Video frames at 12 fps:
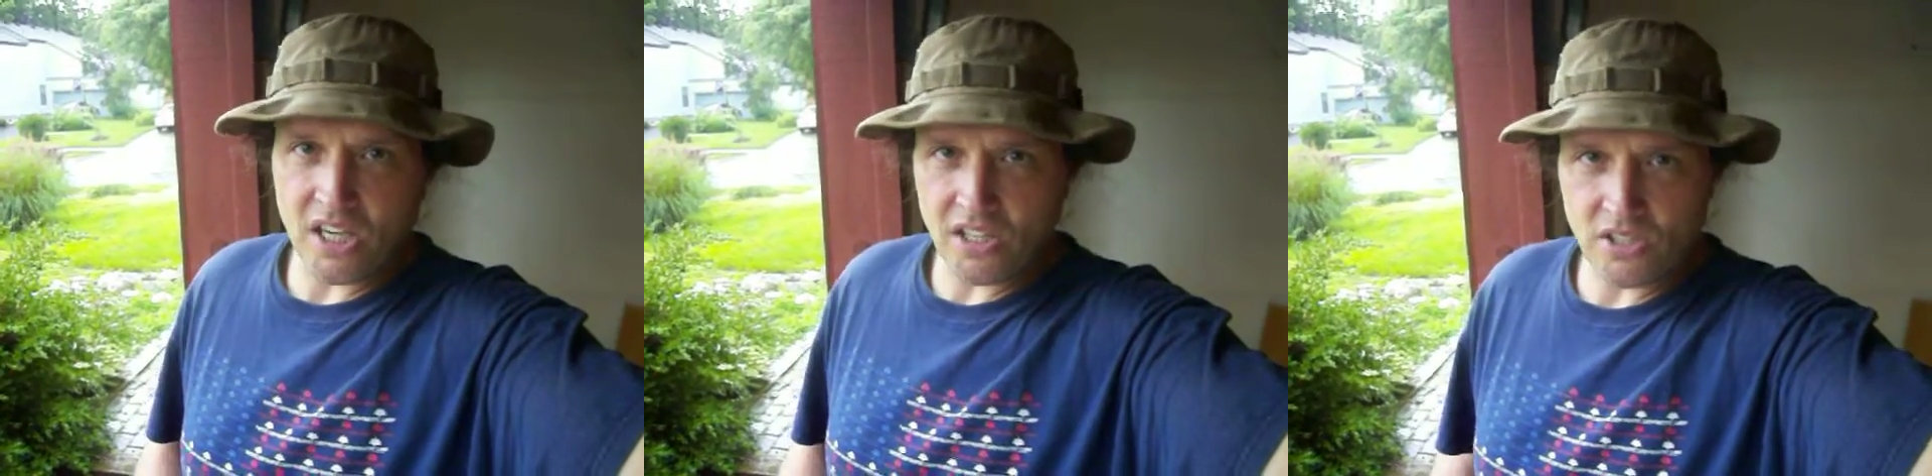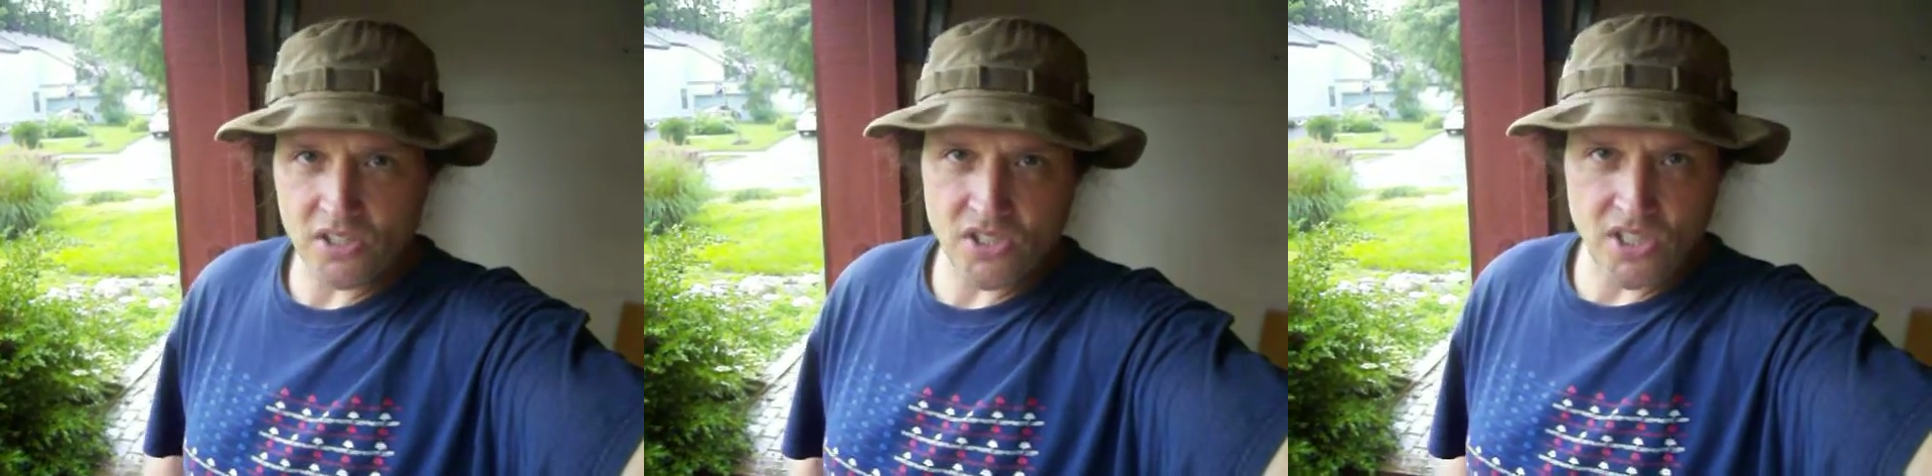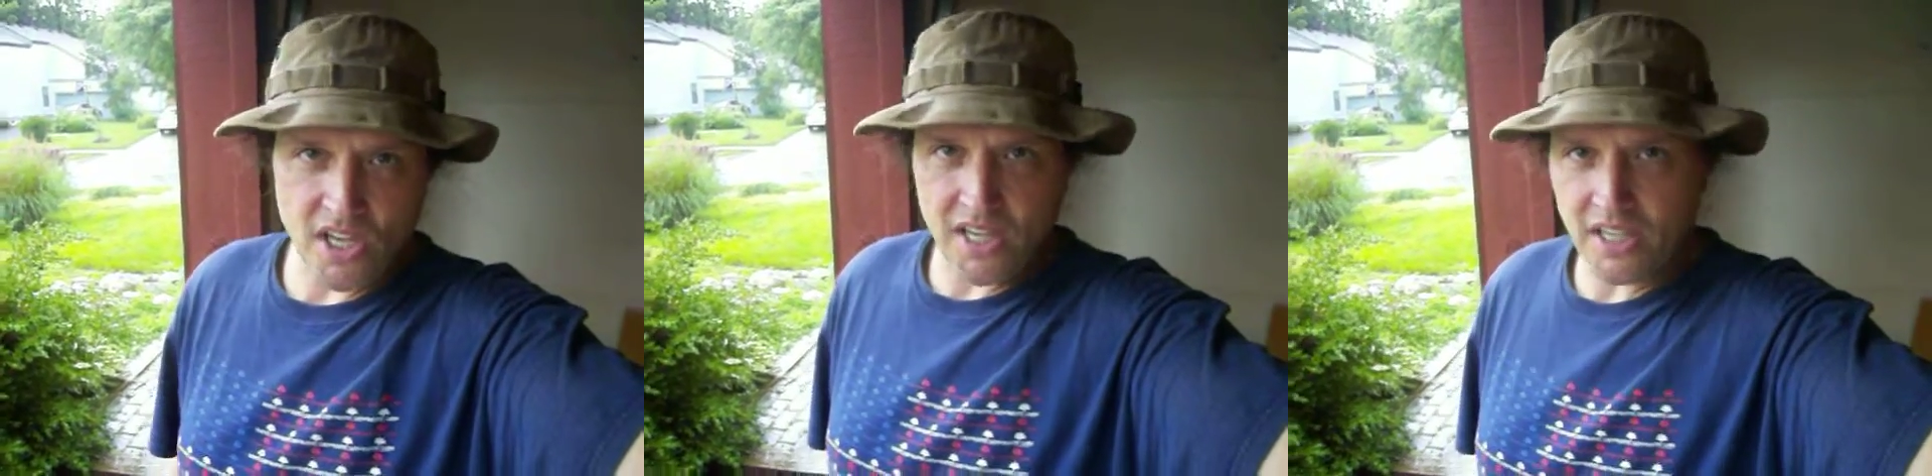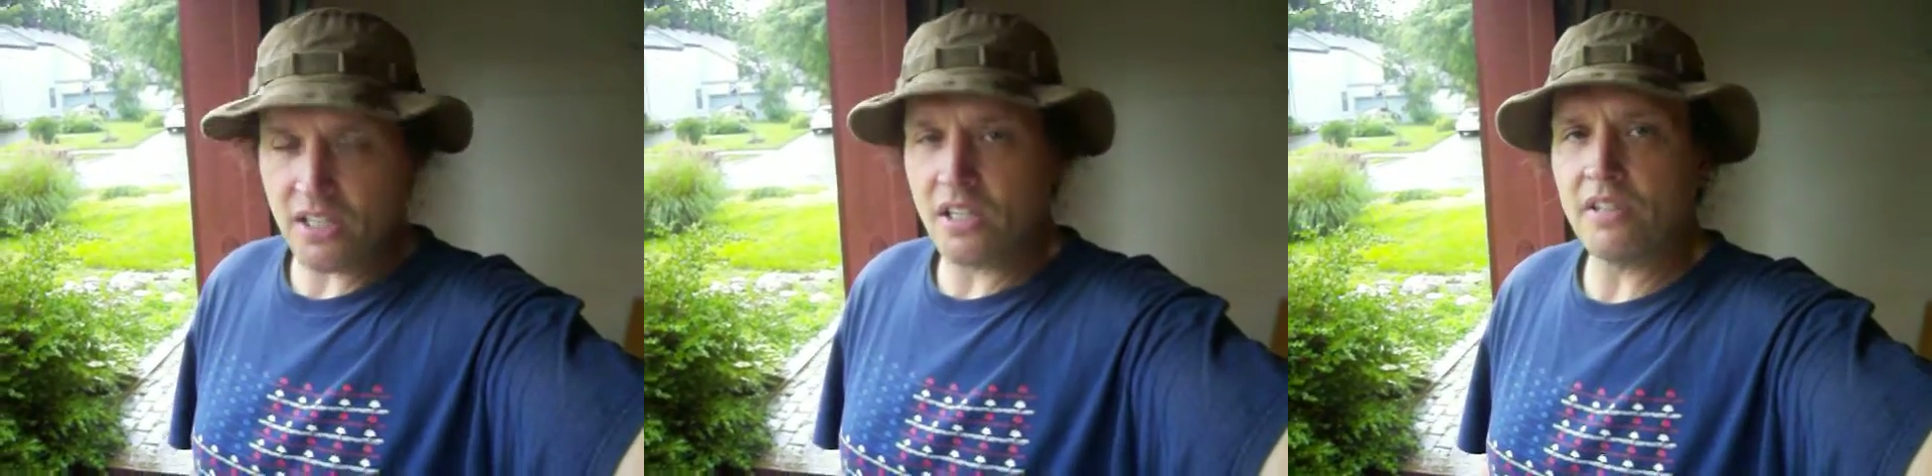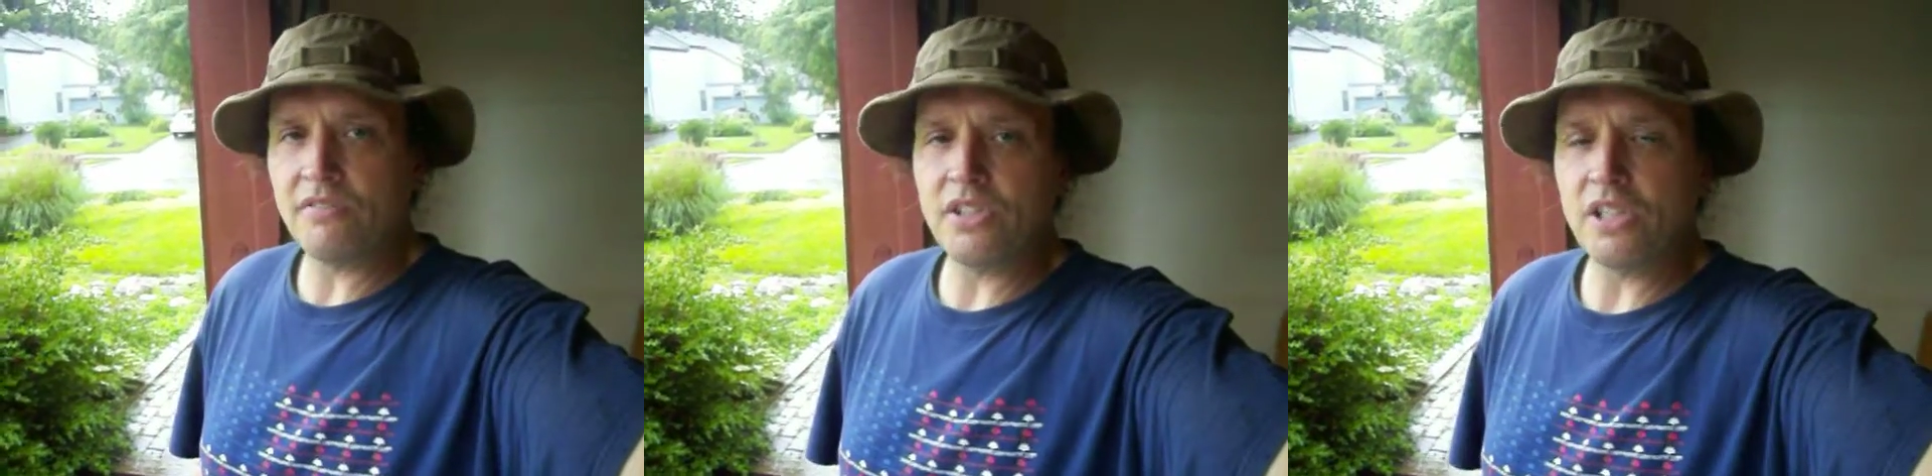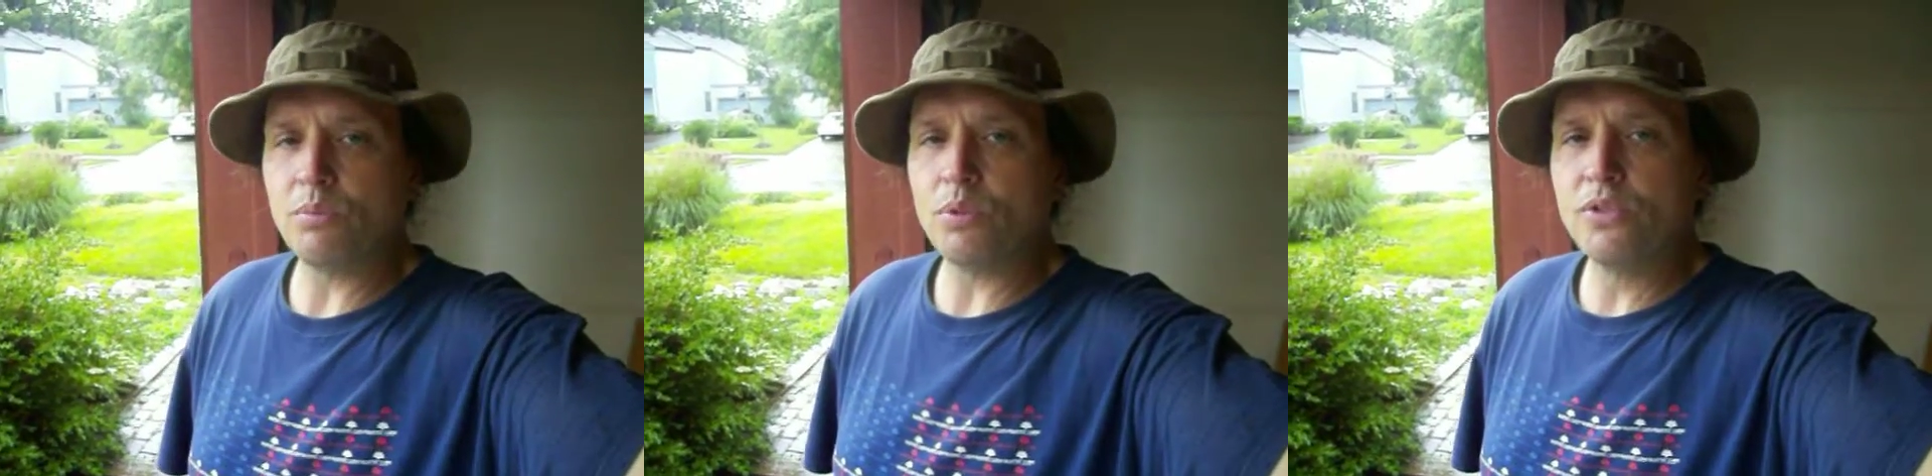underside of
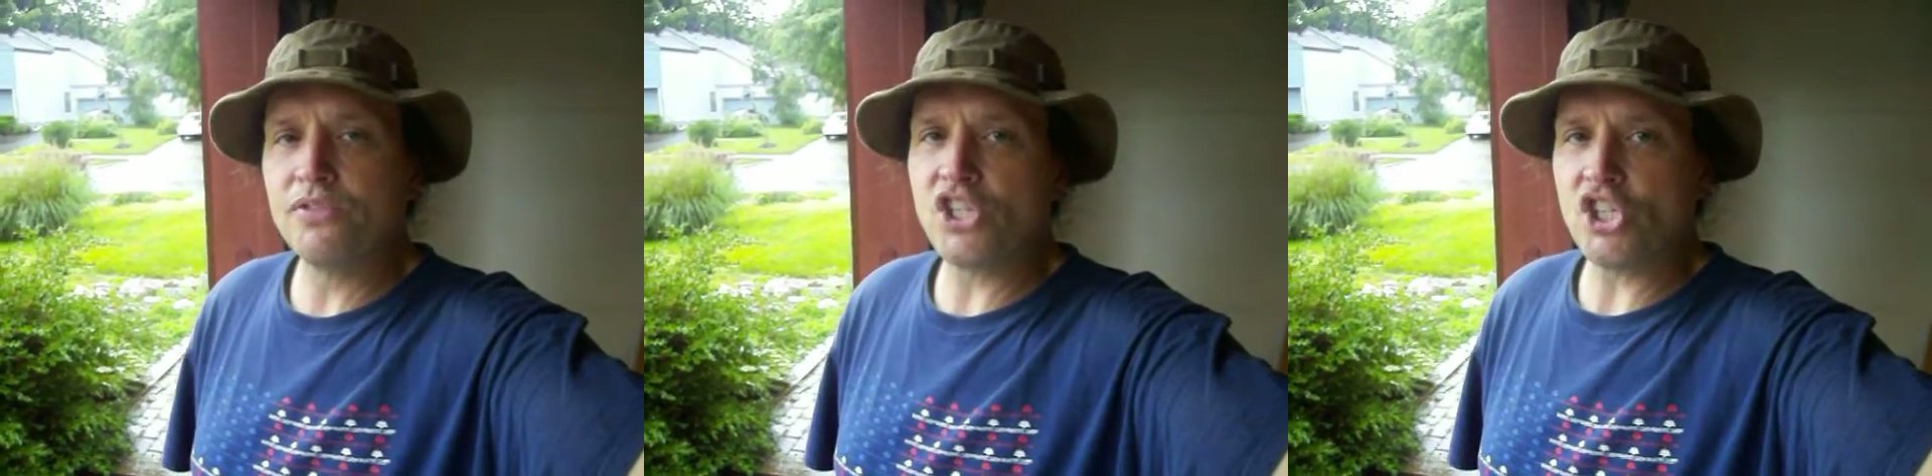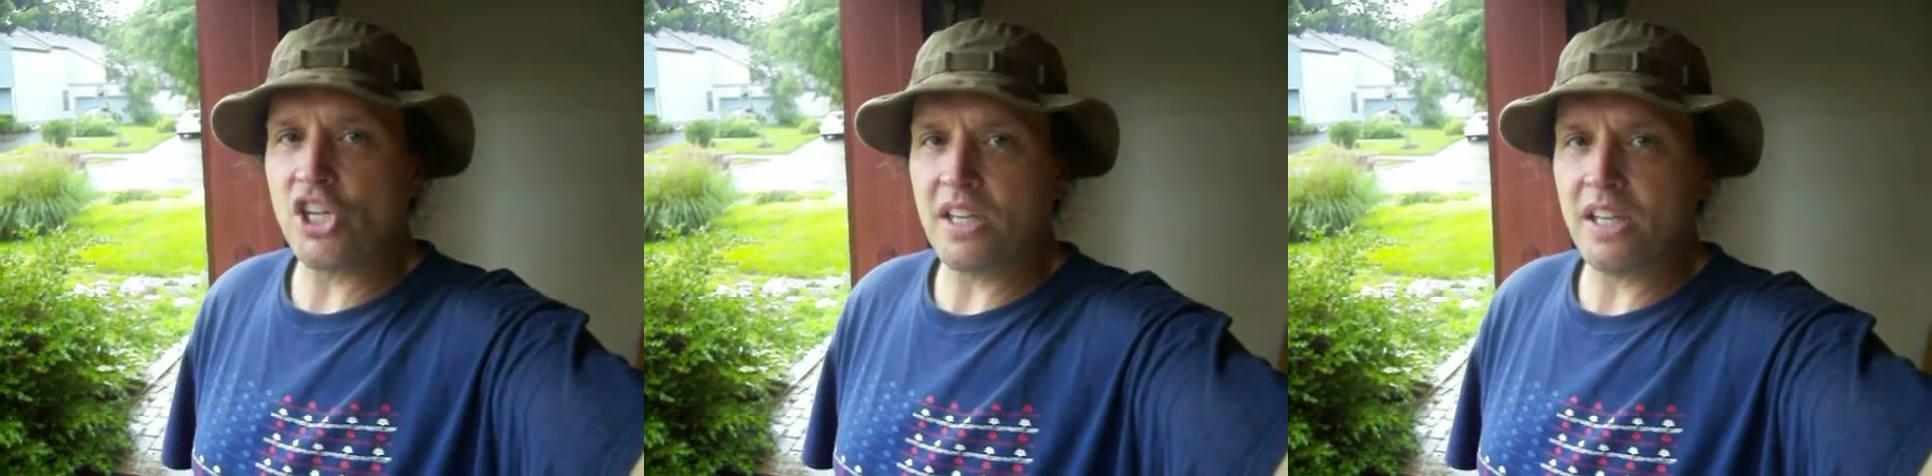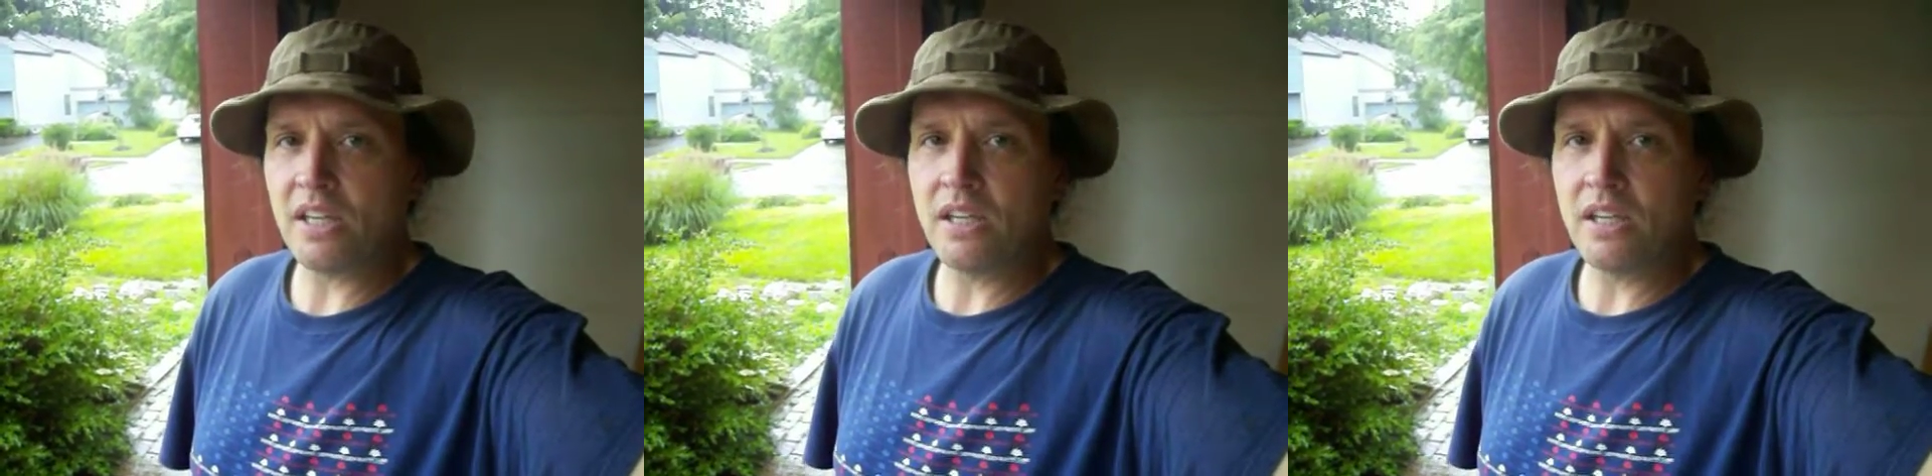the roof sheathing.